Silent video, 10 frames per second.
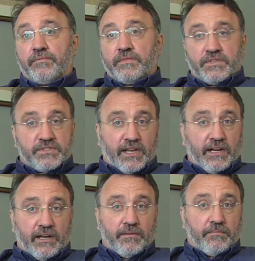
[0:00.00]

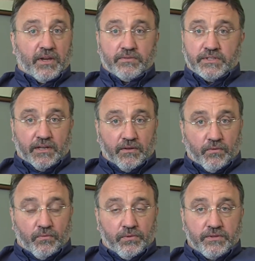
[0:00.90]
sailing,
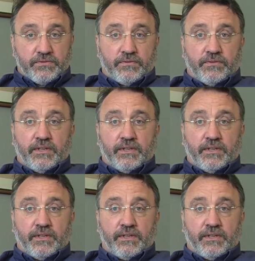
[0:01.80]
boating, all those sort of